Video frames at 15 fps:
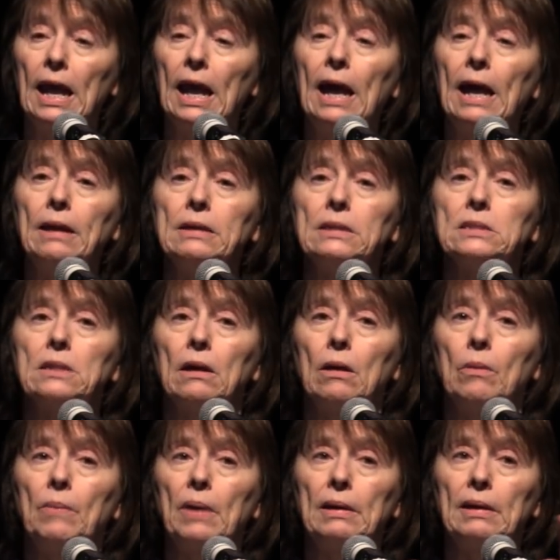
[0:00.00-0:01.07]
And,
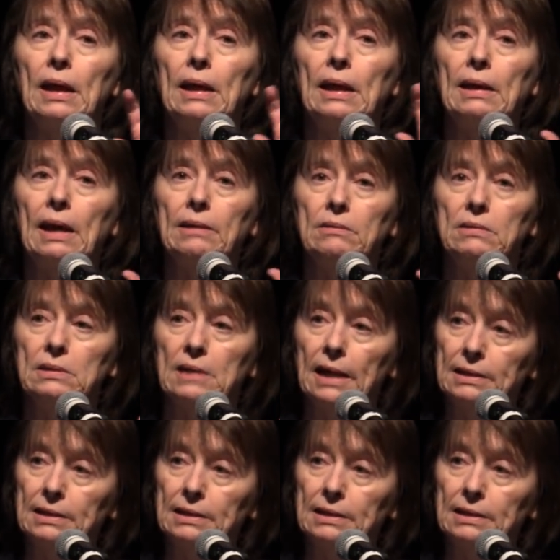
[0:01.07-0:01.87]
um, and, I, and I, I,